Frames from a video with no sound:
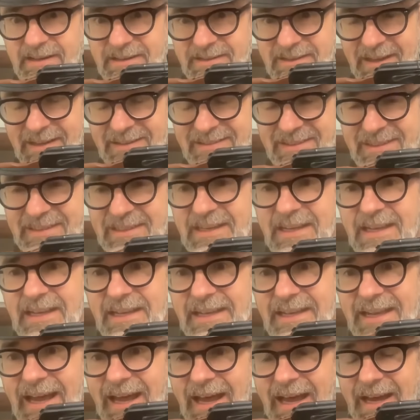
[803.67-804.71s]
doesn't
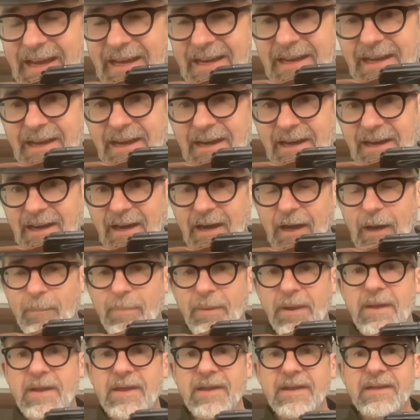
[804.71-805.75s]
line up
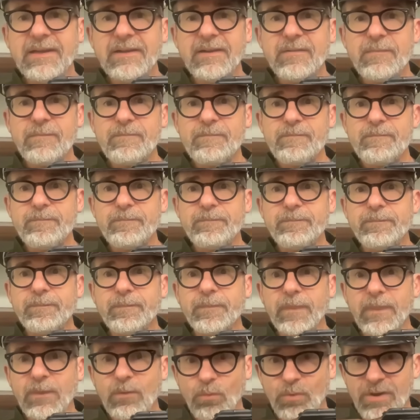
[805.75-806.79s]

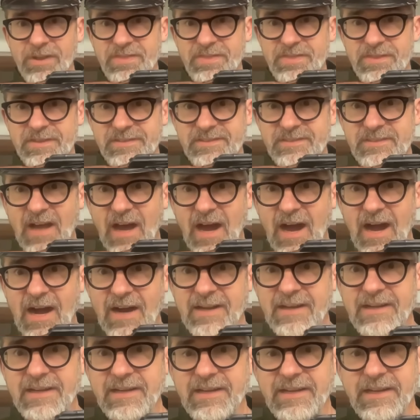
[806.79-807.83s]
with the
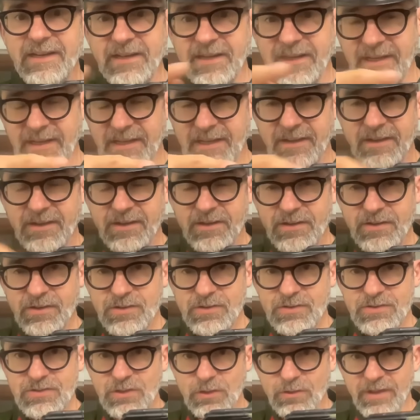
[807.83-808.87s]
stock,
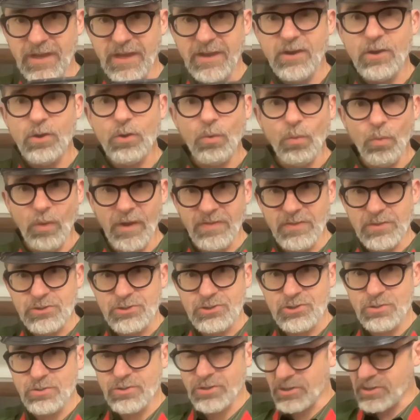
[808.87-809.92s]
so that when the
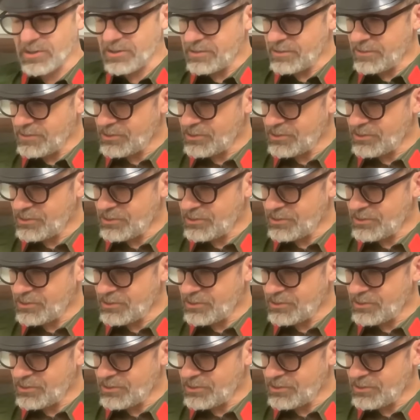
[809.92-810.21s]
shooter